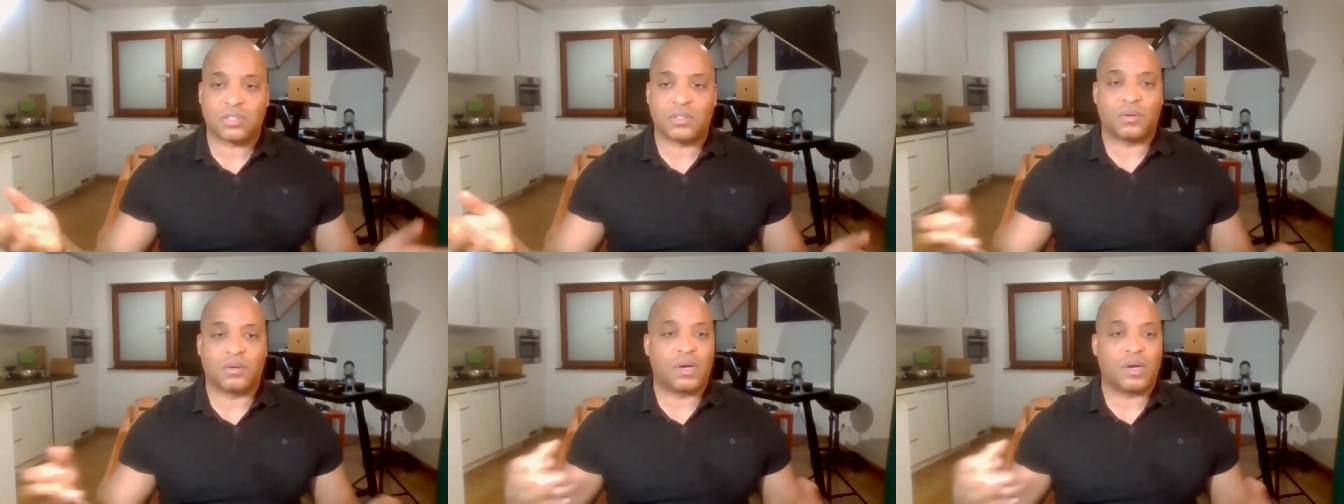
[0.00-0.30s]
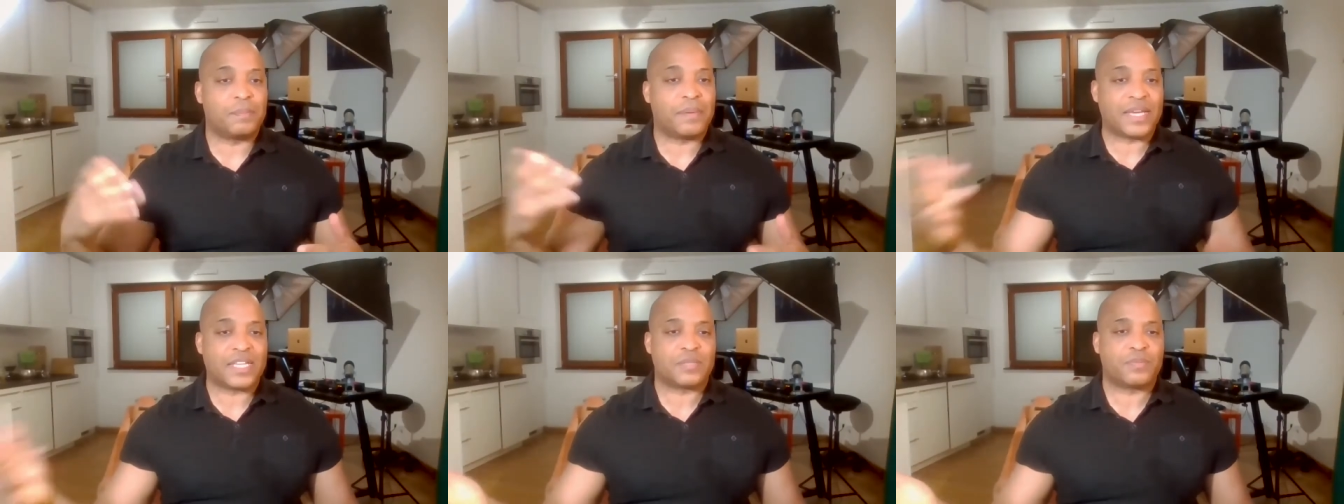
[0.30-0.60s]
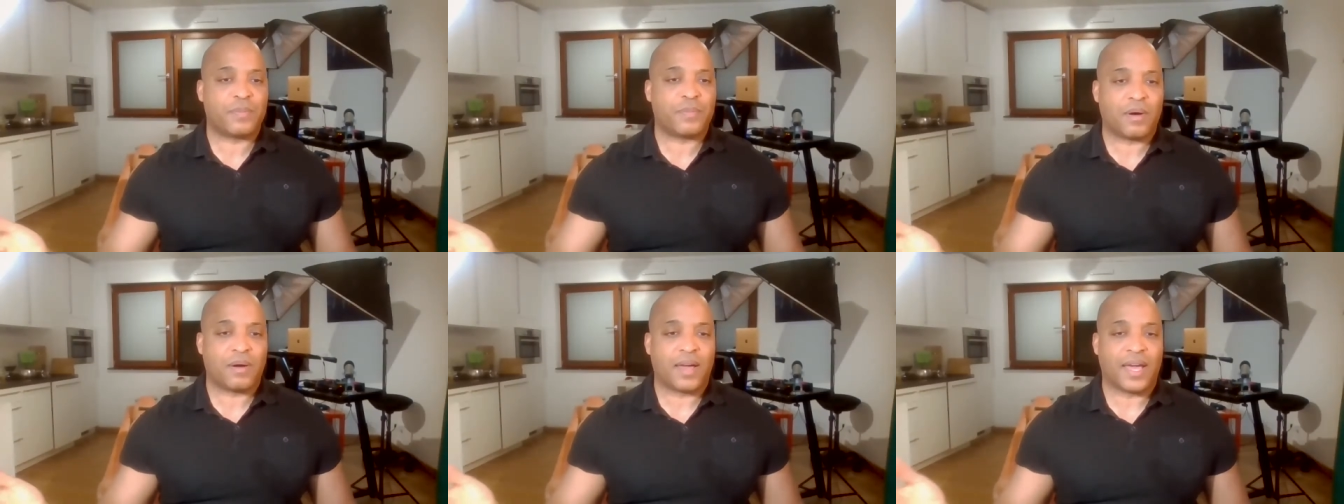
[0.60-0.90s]
do a
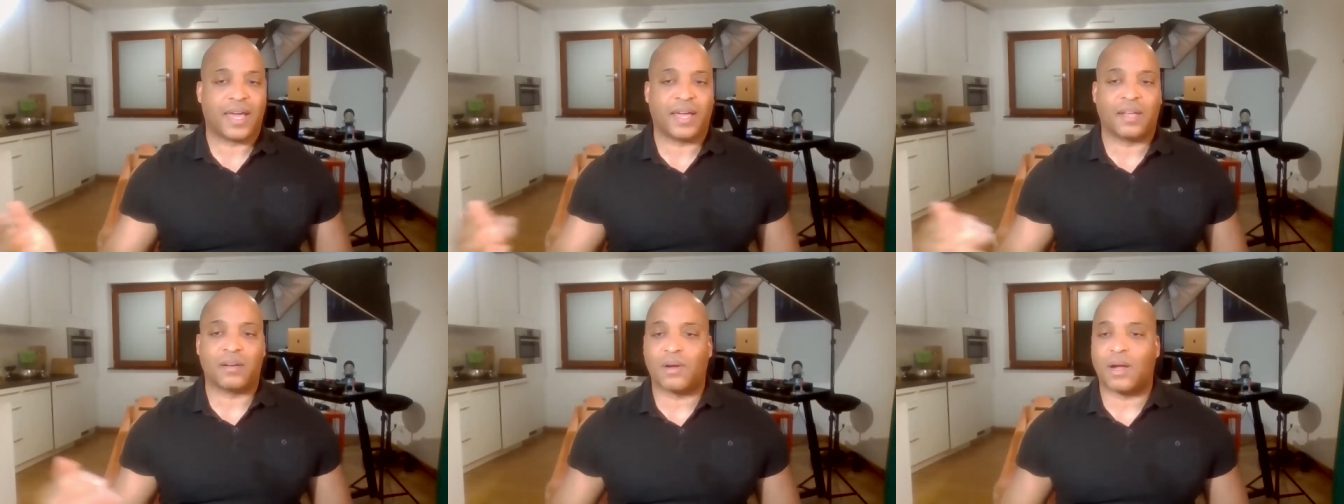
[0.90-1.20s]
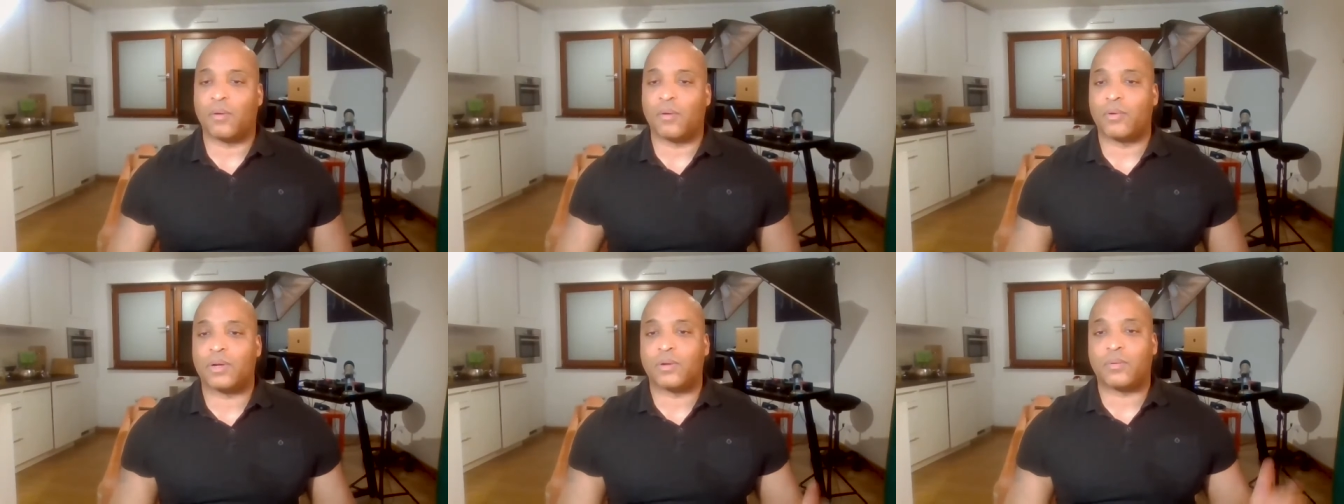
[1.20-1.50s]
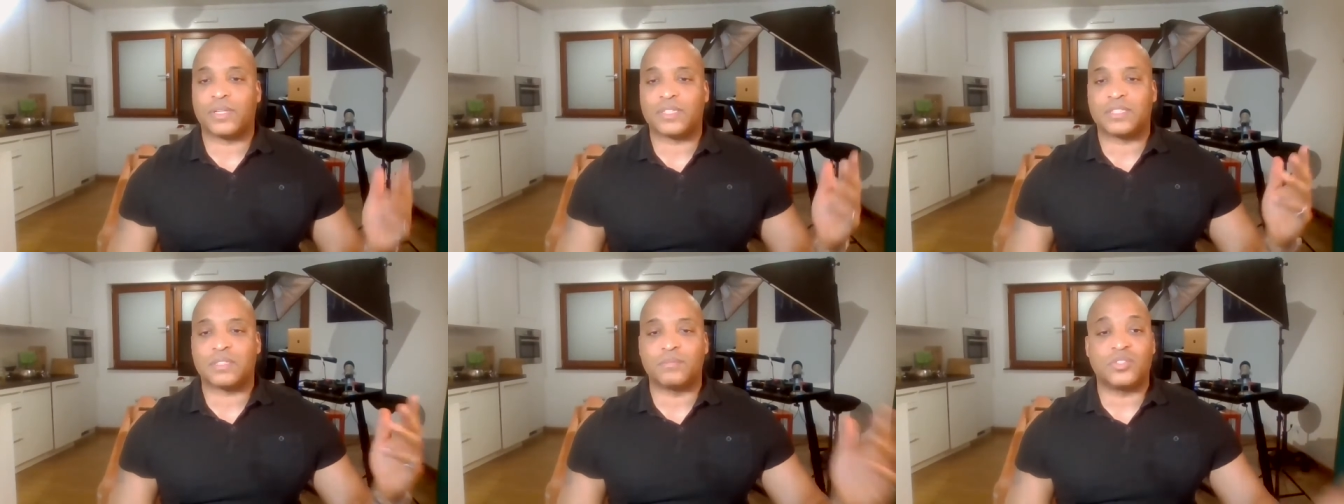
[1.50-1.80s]
baseball hat or I want to
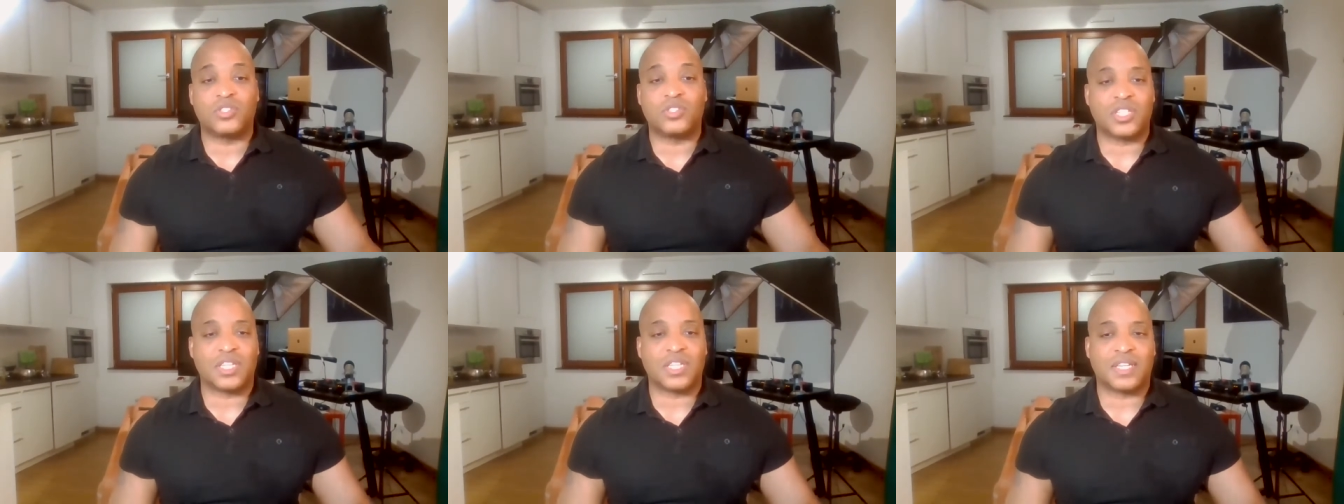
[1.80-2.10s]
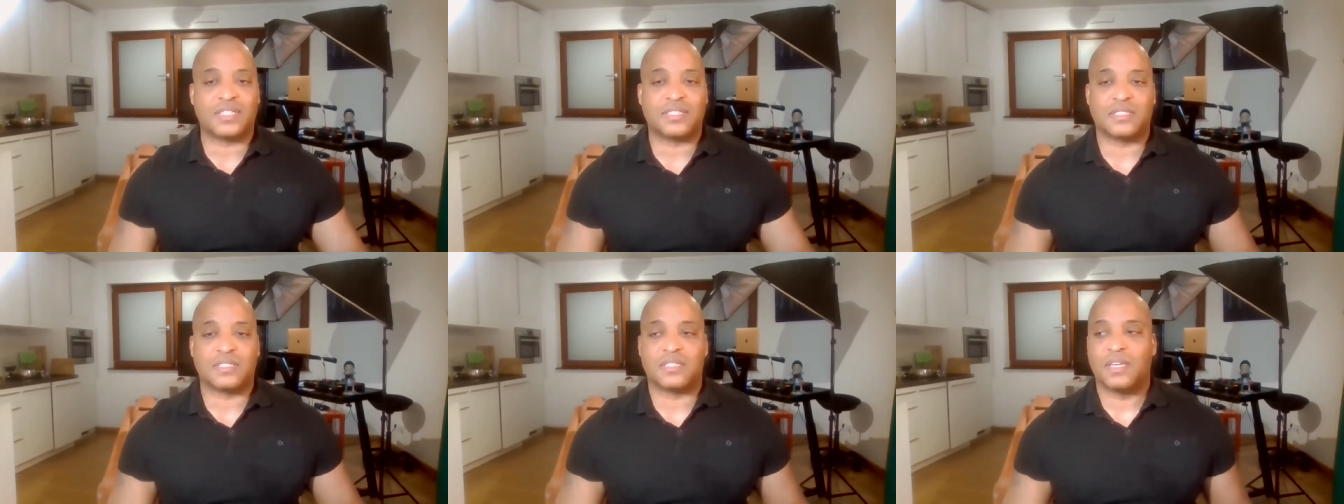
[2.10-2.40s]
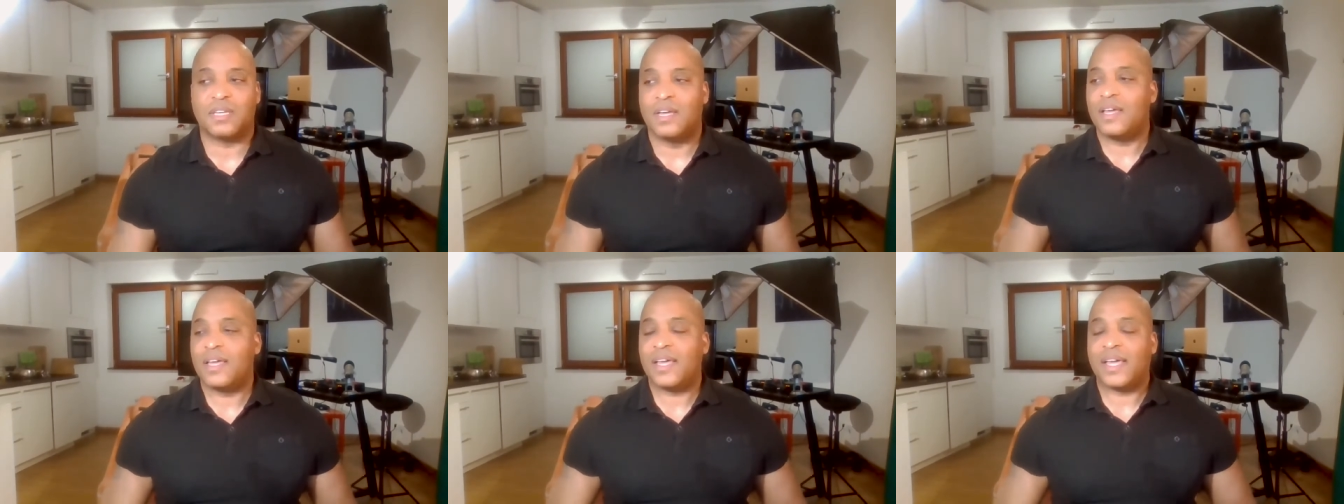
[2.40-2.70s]
wear some
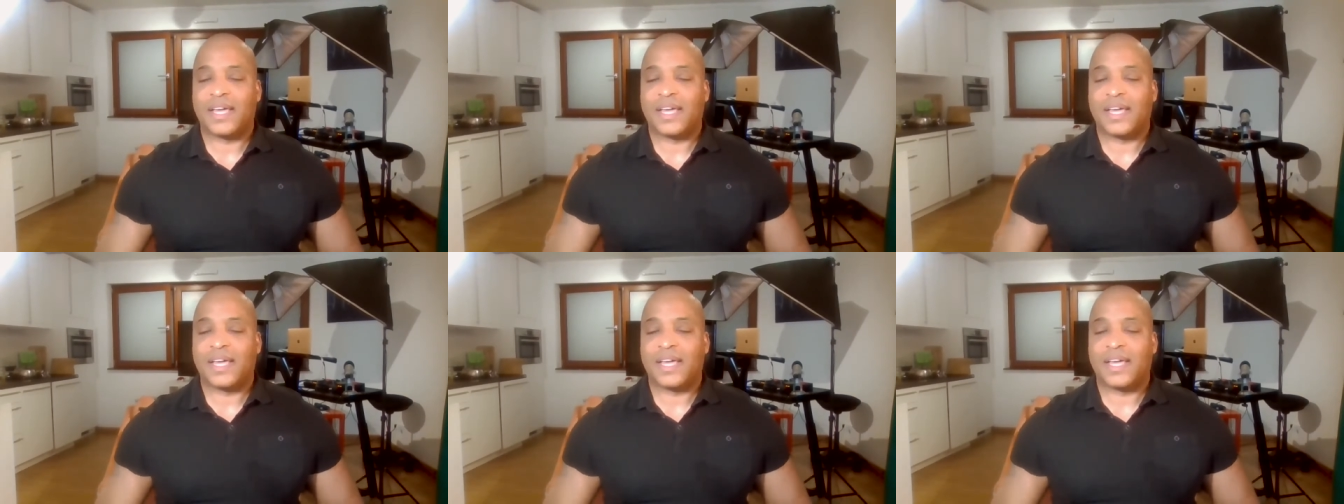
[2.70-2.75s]
jeans